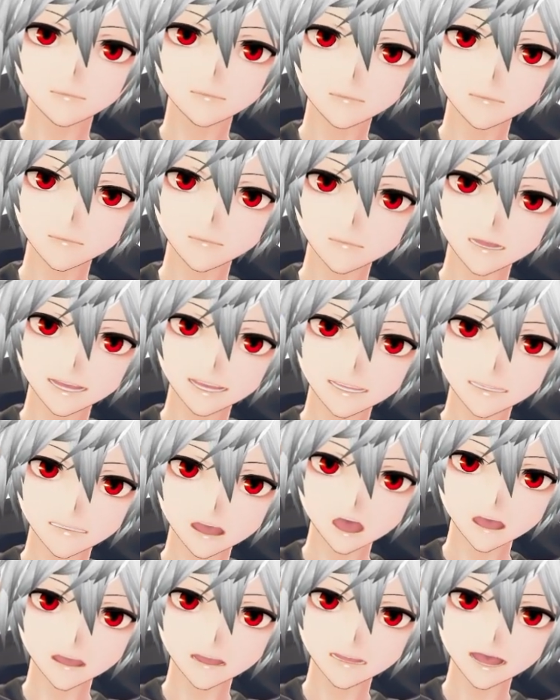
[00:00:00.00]
Okay, so
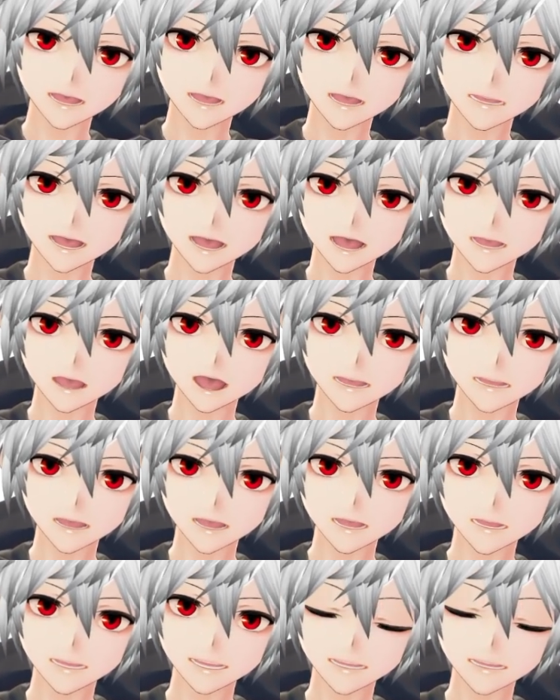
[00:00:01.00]
renovation of monthly
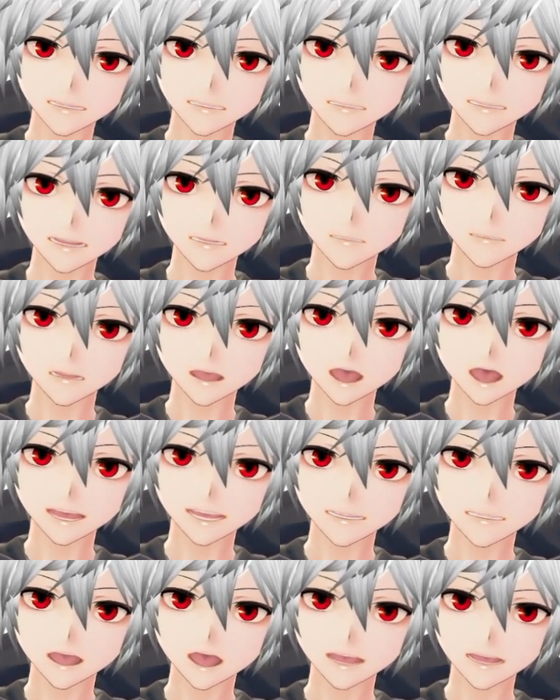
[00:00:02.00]
events.
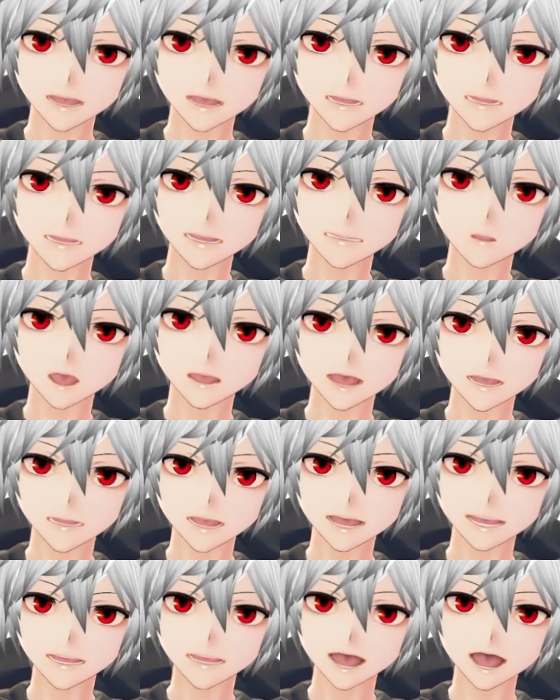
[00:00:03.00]
Replacement event-specific
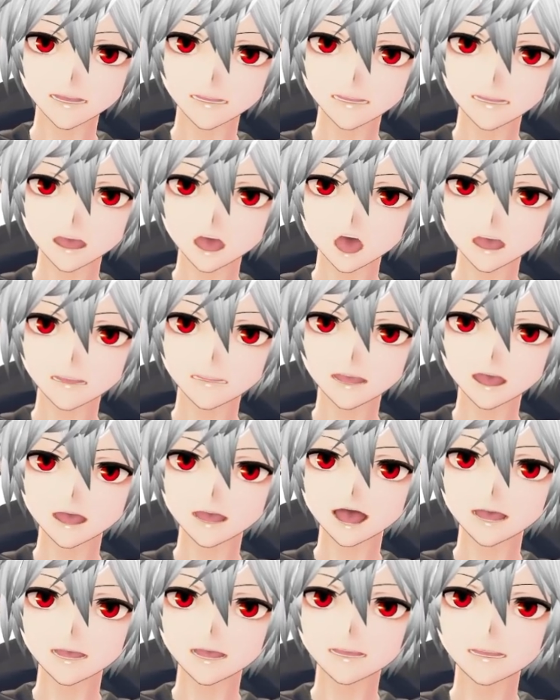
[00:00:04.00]
items will also be
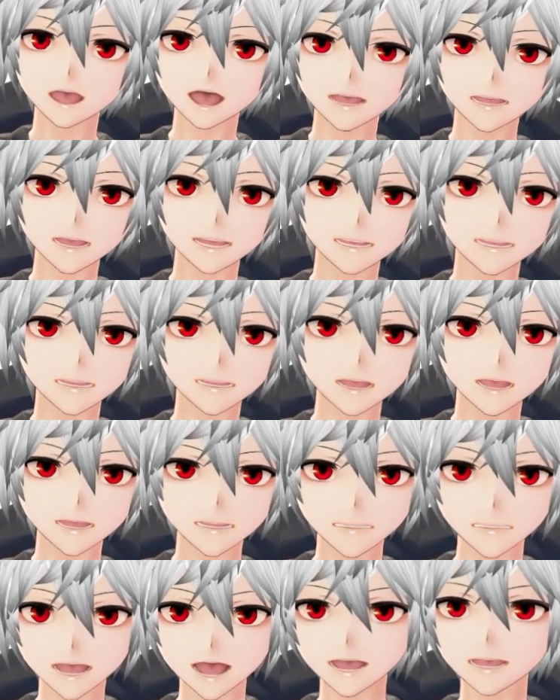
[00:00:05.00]
available in
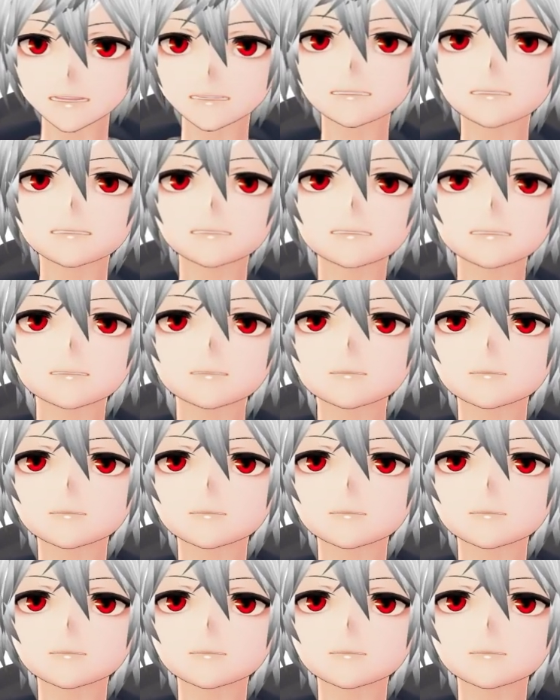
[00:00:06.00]
missions.